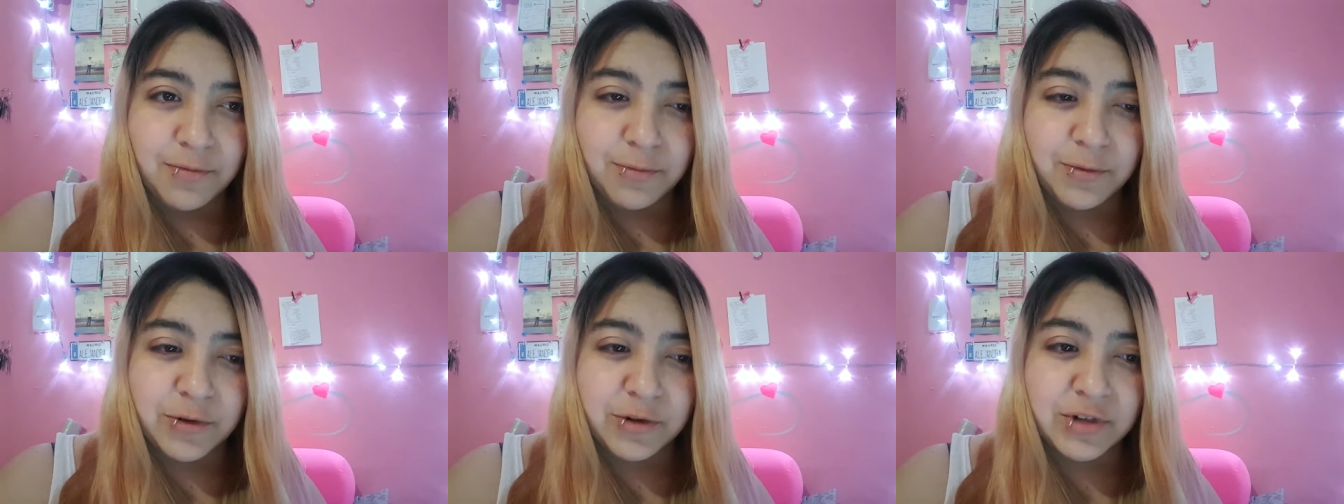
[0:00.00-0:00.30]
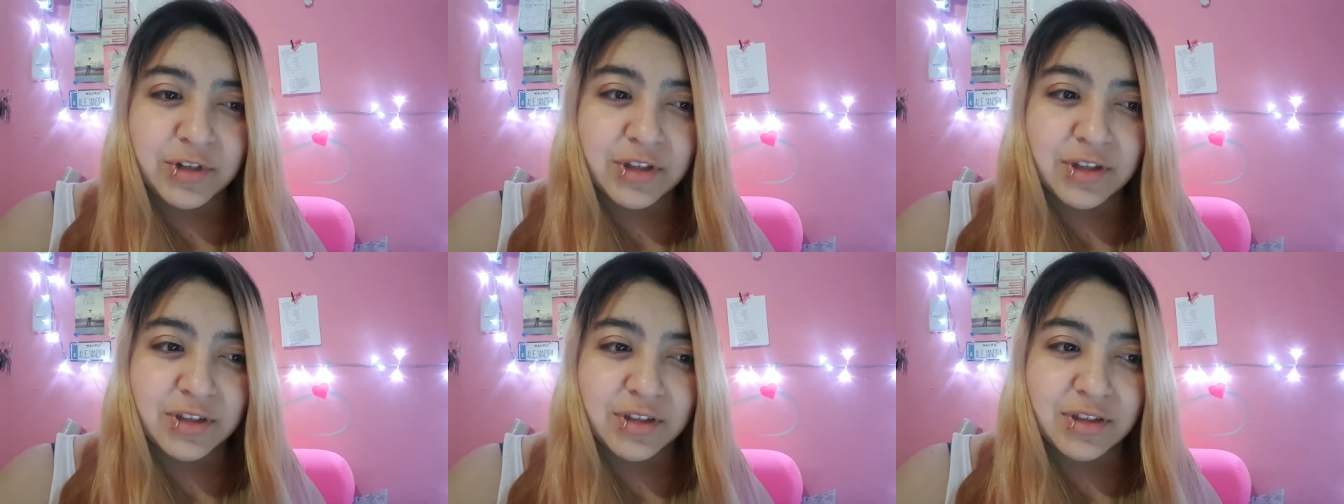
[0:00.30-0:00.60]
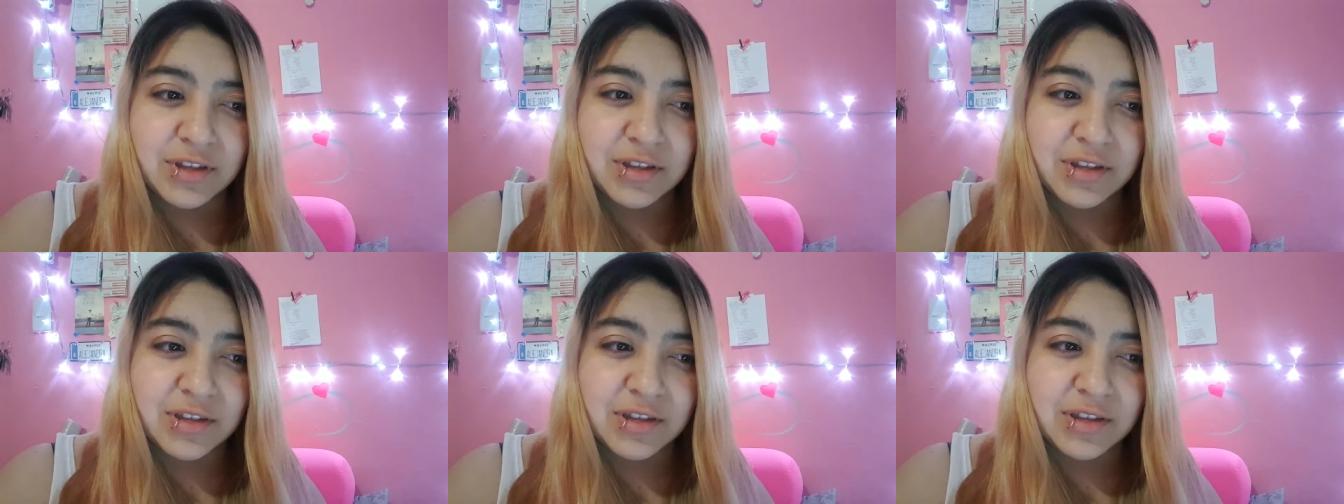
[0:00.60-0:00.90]
for
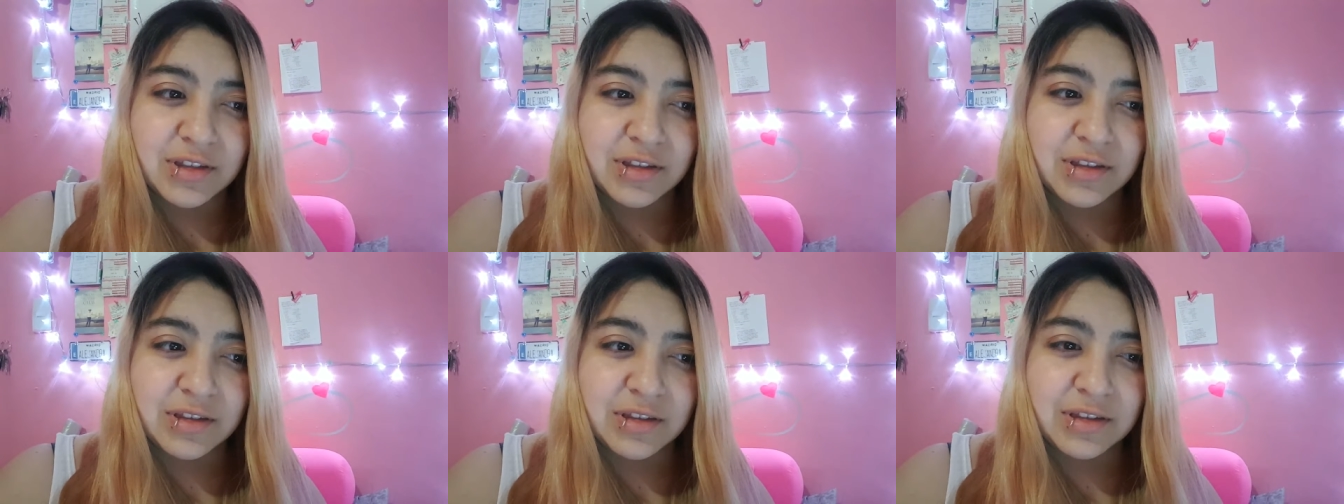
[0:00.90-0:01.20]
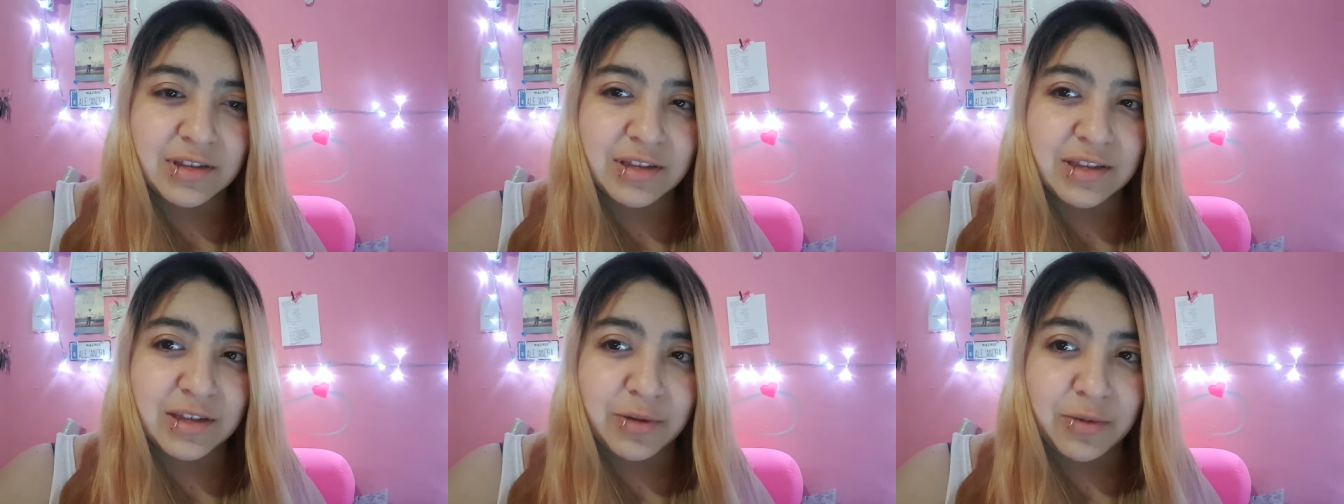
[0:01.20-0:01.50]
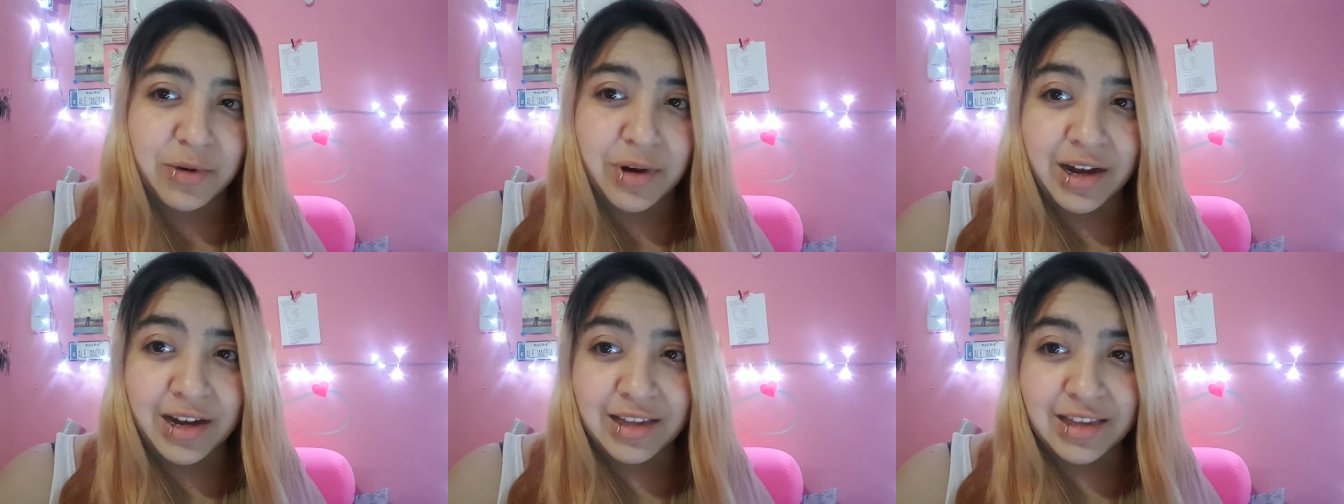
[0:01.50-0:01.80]
the
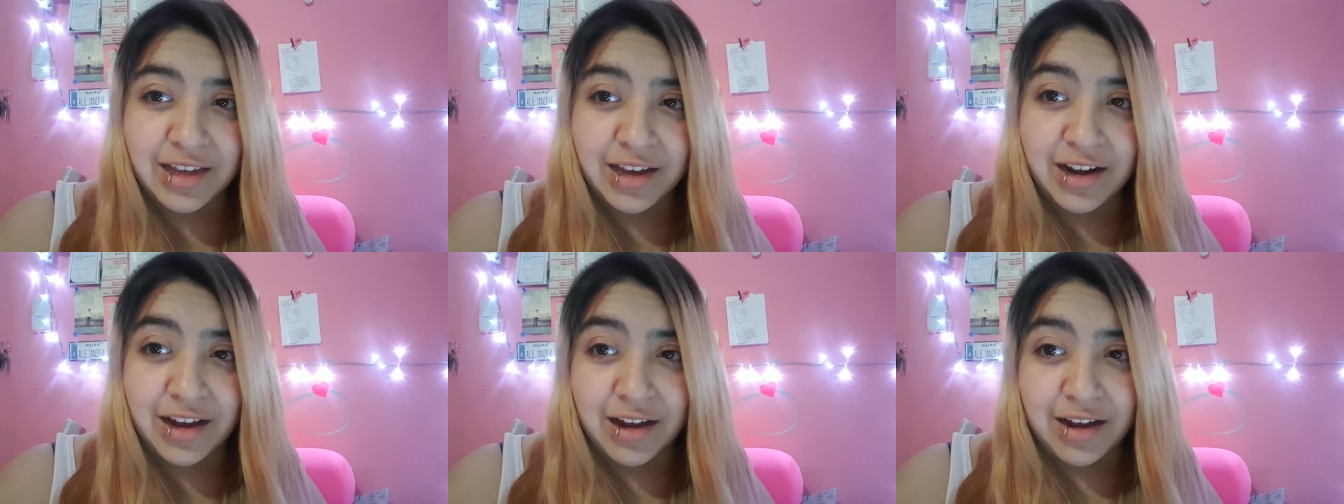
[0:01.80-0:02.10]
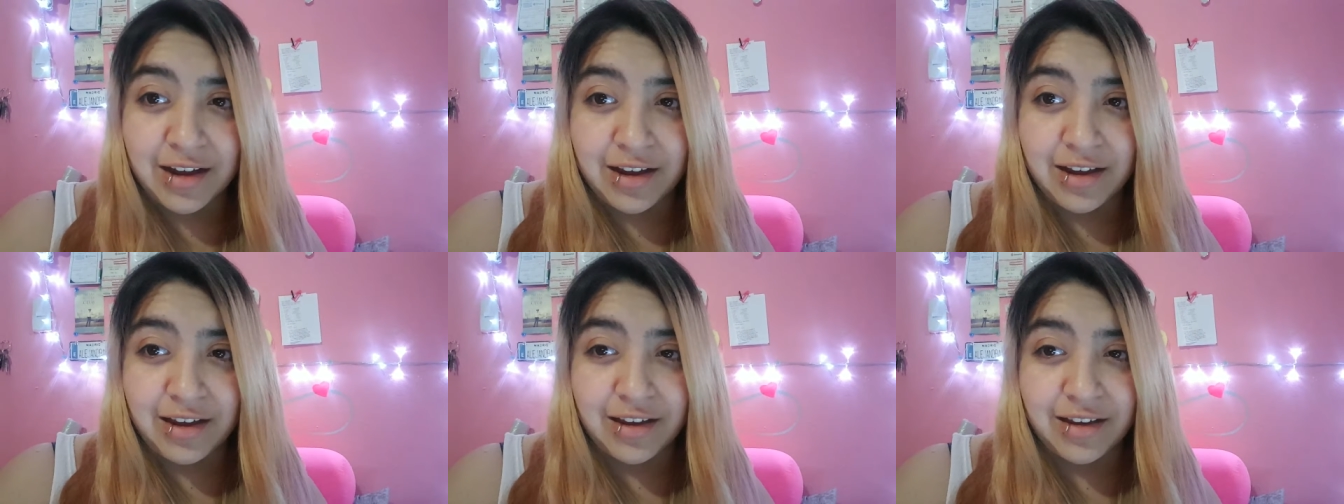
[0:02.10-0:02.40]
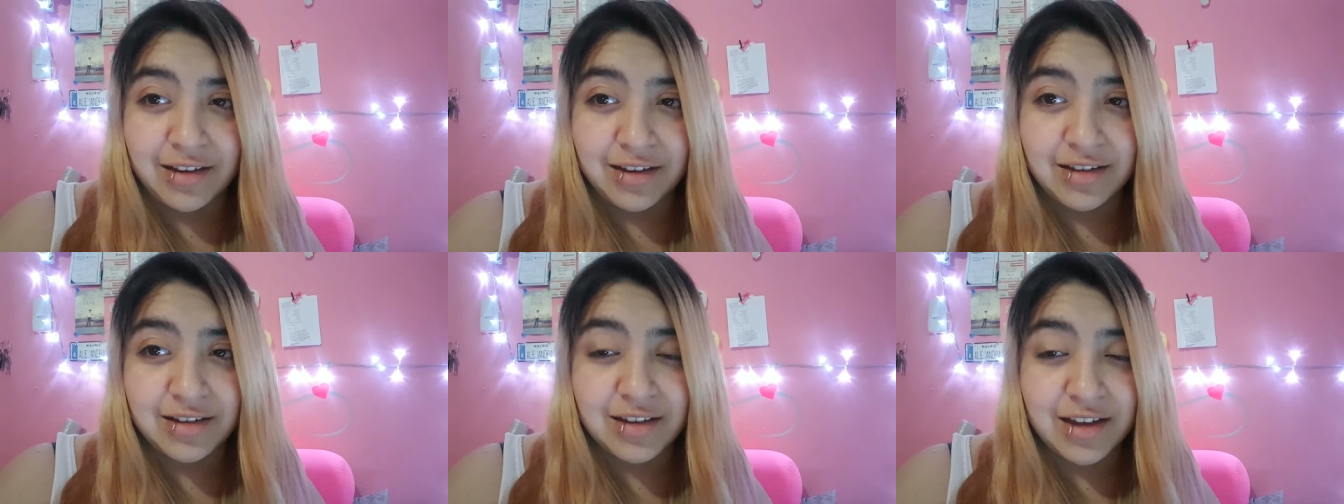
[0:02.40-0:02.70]
way that I
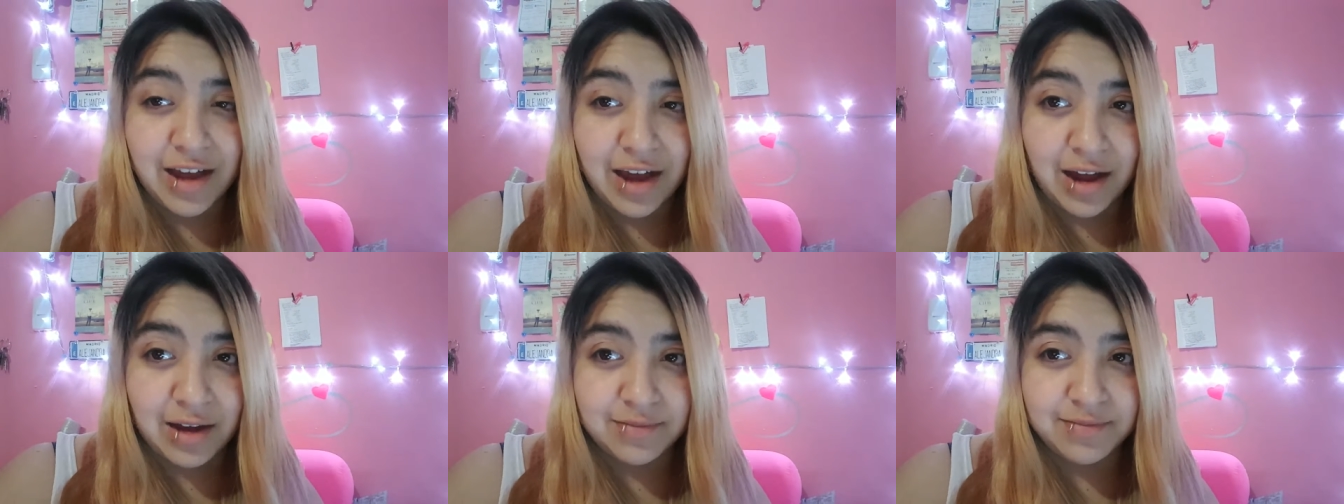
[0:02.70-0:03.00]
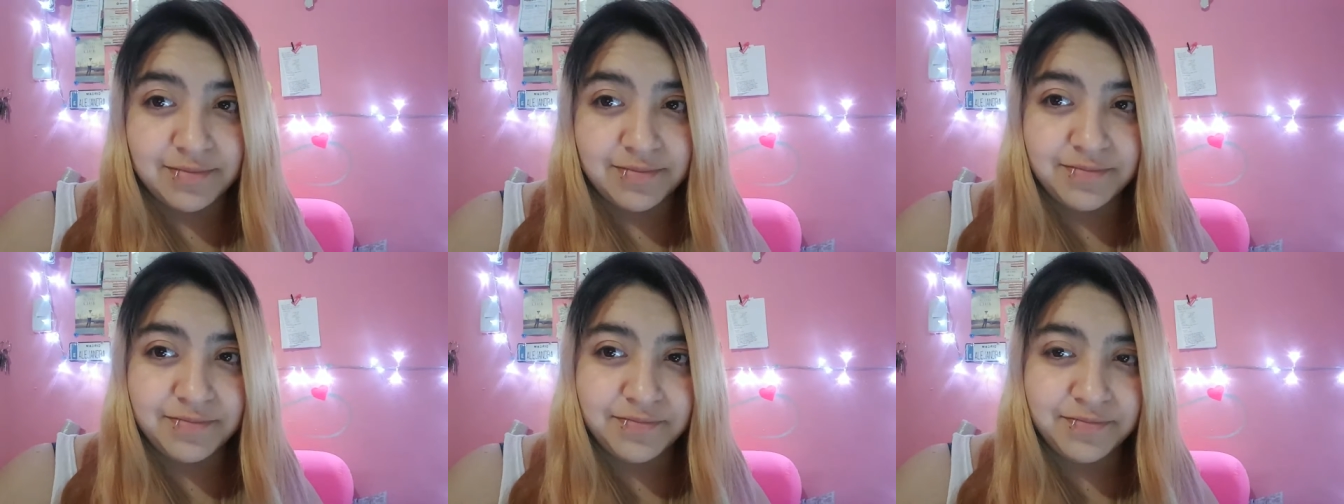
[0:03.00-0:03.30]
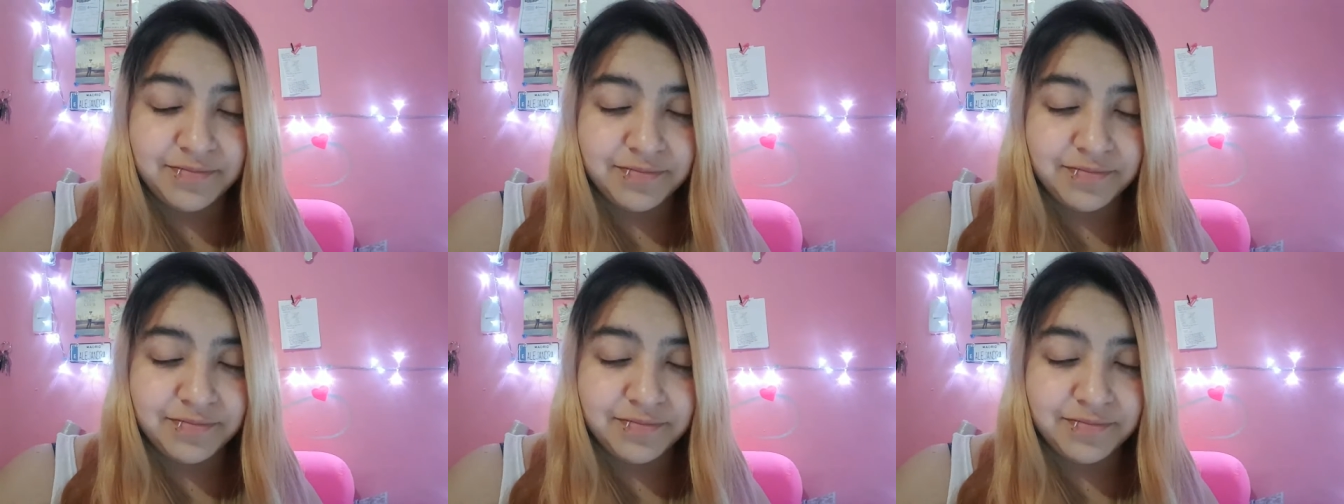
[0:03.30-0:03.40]
am.